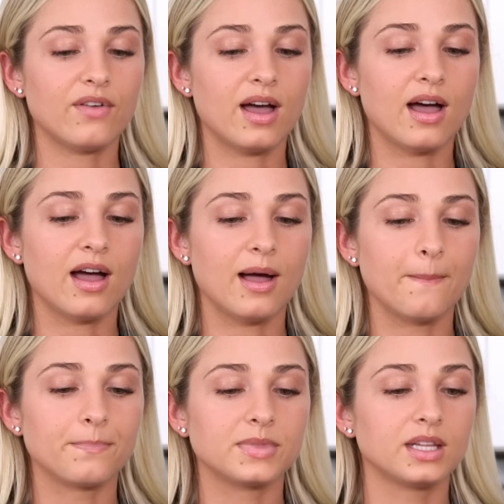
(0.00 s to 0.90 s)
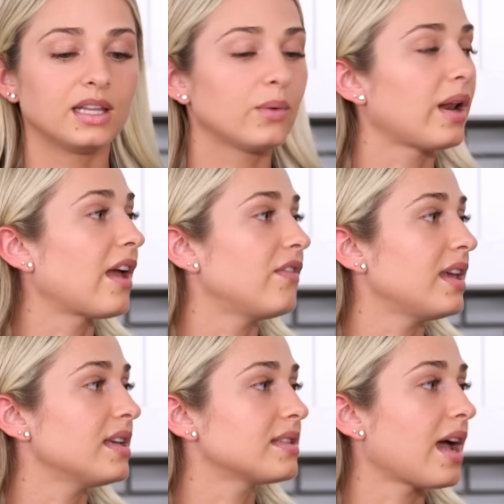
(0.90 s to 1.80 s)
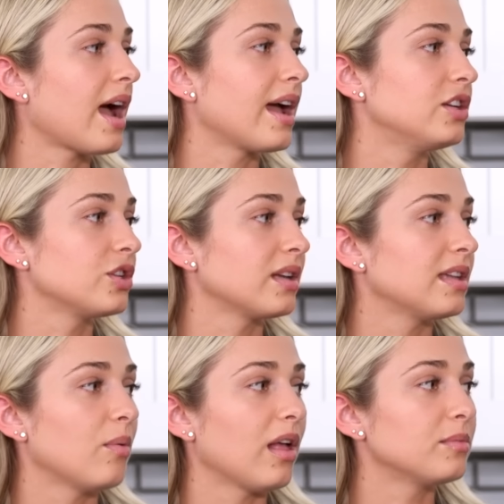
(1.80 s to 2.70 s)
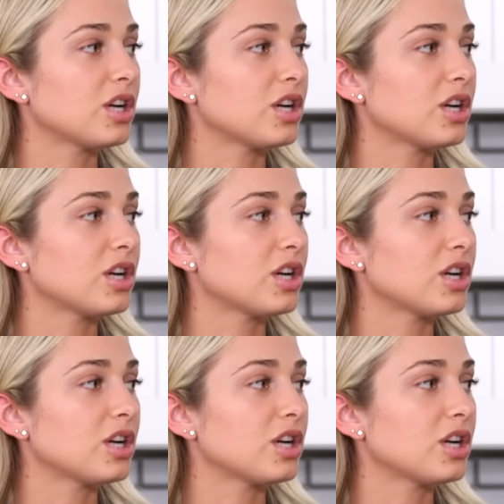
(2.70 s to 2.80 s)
the liquid IVs. I drink them while I'm